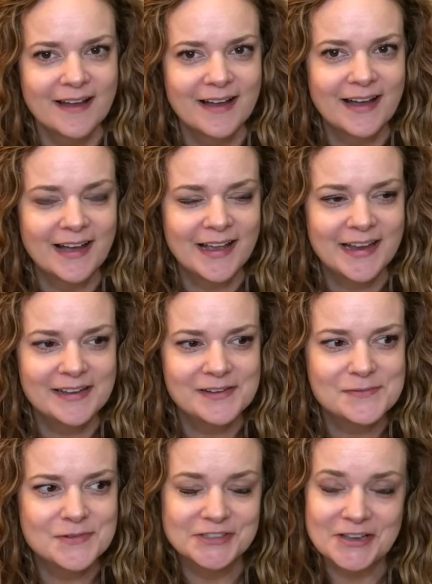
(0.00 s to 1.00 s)
I
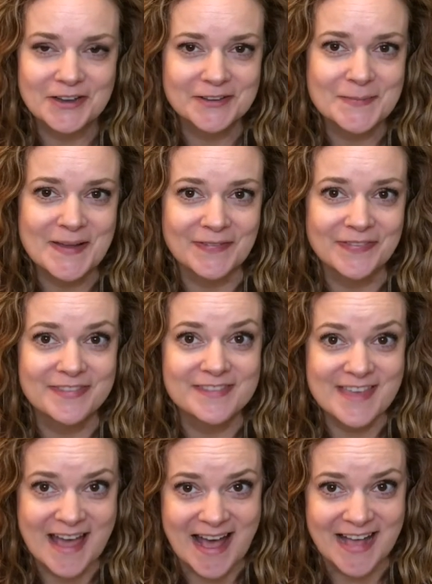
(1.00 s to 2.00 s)
will talk about
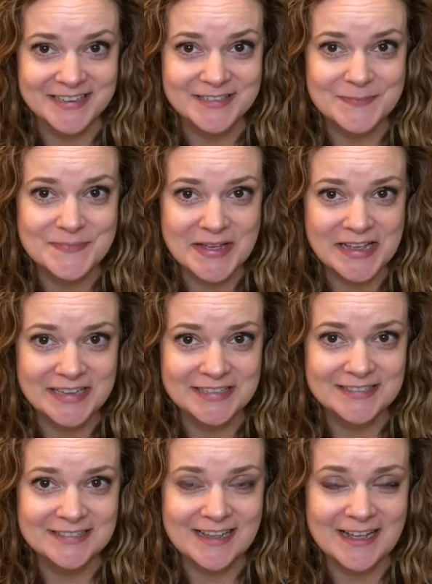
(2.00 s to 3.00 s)
that,
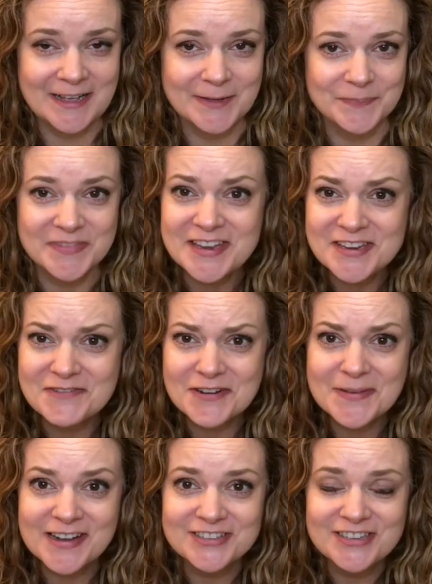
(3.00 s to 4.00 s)
but thank you for
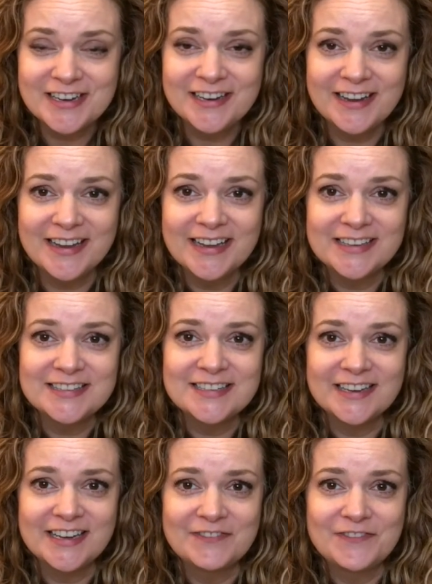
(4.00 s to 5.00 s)
watching, and
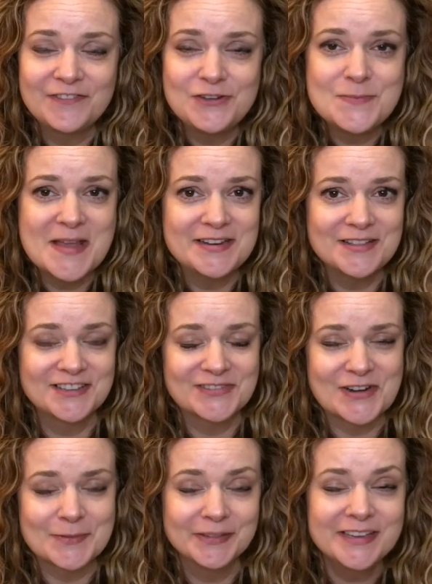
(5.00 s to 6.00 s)
if you made it this
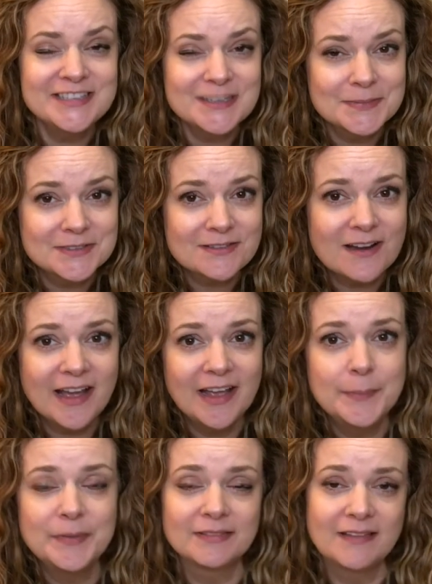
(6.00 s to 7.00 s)
far, please
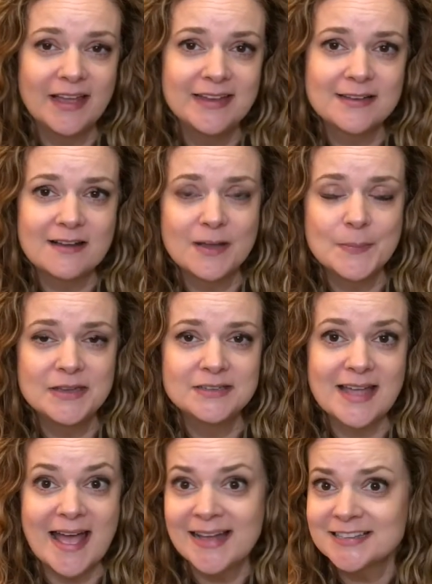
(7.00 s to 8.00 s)
subscribe, like,
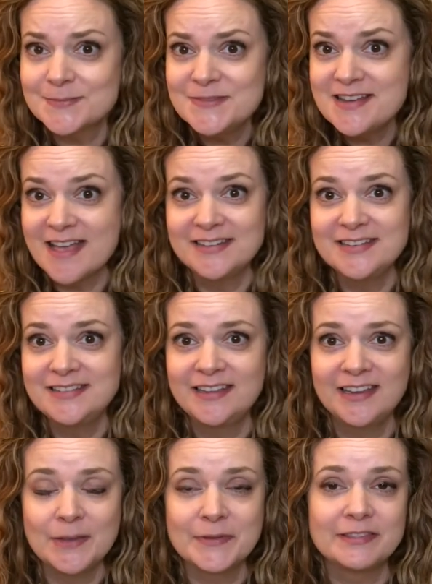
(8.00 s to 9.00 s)
comment, ask me
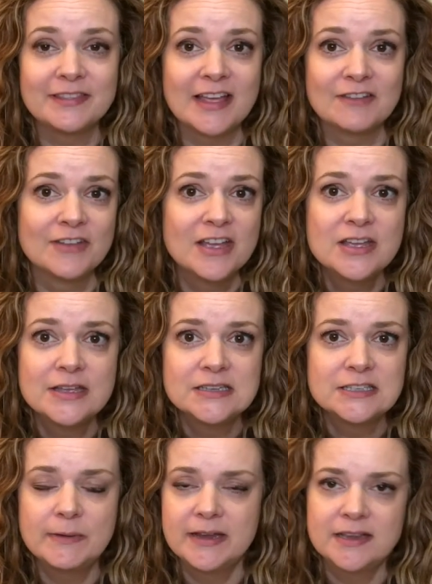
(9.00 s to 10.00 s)
anything. I would love
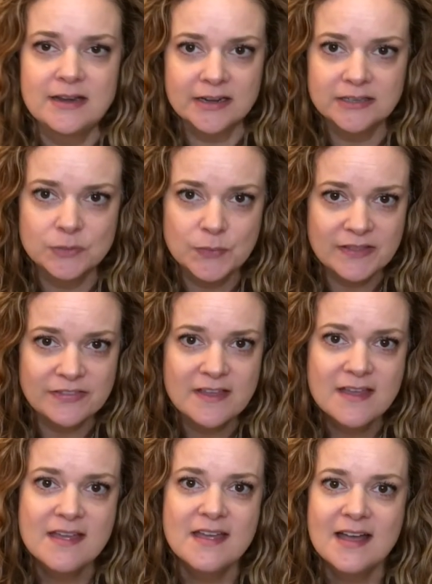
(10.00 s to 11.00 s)
to be connected with
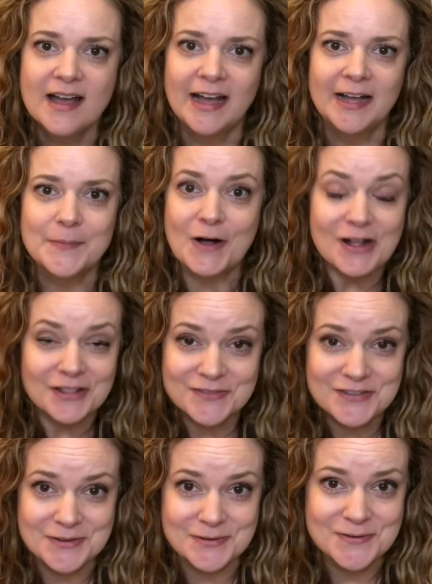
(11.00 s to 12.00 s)
all of
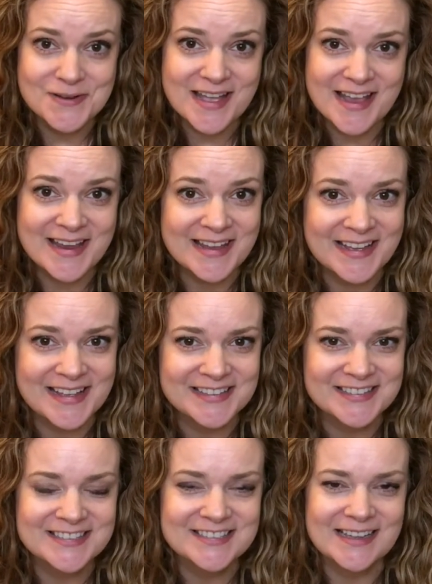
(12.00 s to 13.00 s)
you
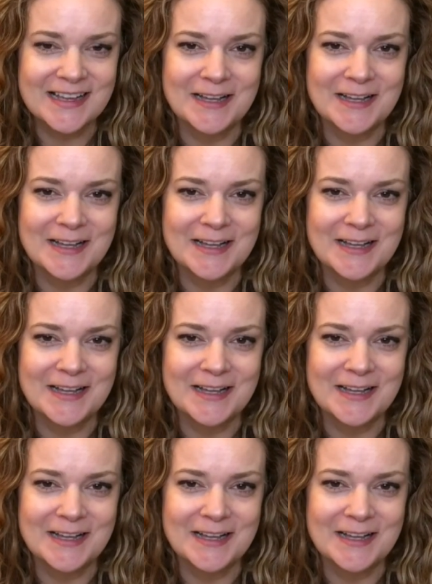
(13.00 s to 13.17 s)
and